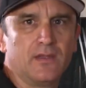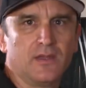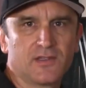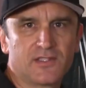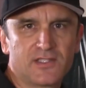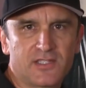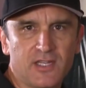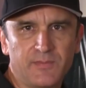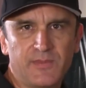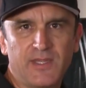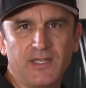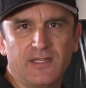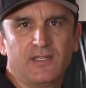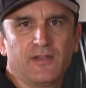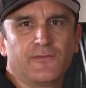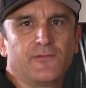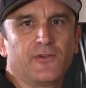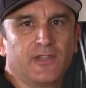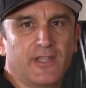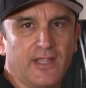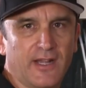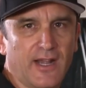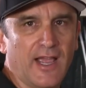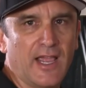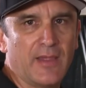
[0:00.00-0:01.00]
Now, something
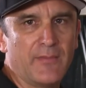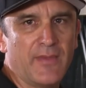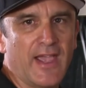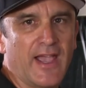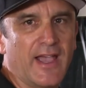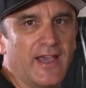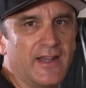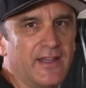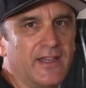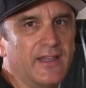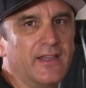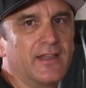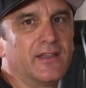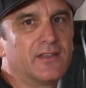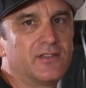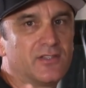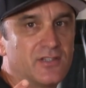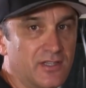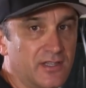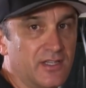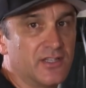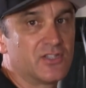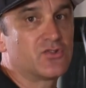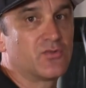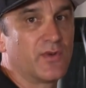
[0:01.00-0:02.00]
different that I'm adding
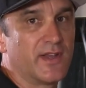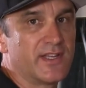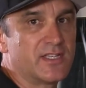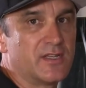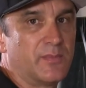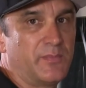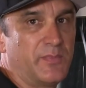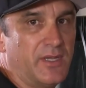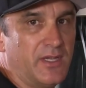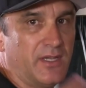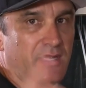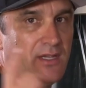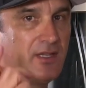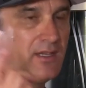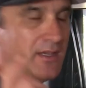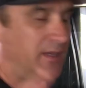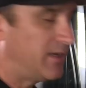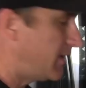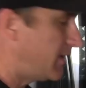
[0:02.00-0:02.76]
to this recipe